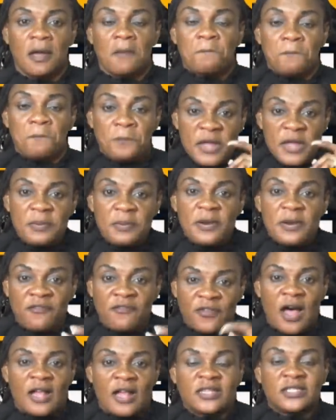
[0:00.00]
People have
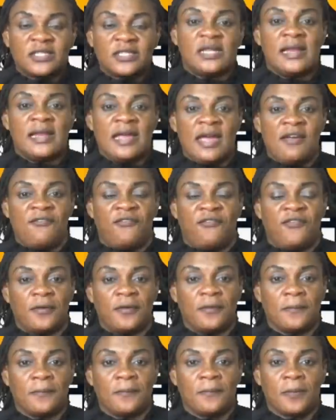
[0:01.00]
got to live,
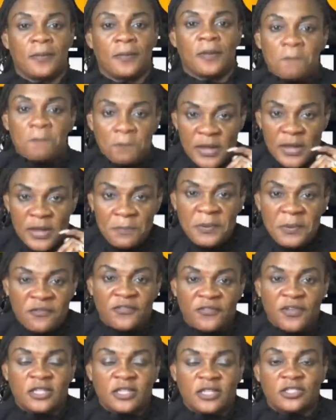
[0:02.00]
people have
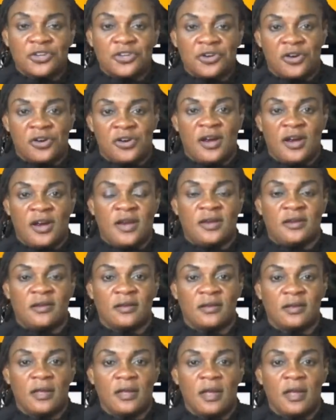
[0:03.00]
got to earn,